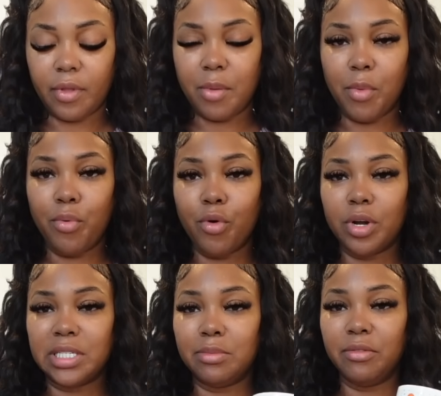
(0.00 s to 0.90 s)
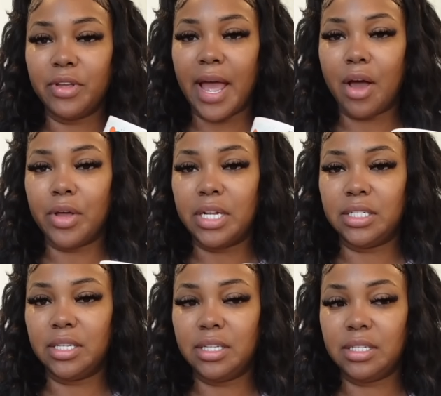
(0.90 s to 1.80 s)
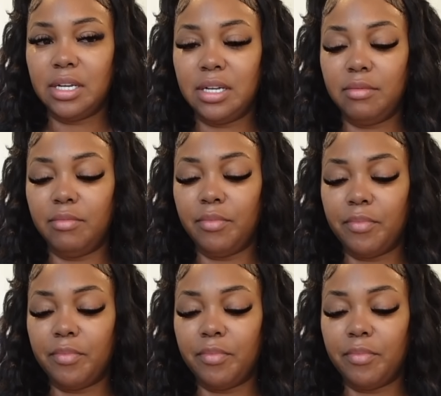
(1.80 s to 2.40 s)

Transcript: I'm gonna pour some of it out into this cup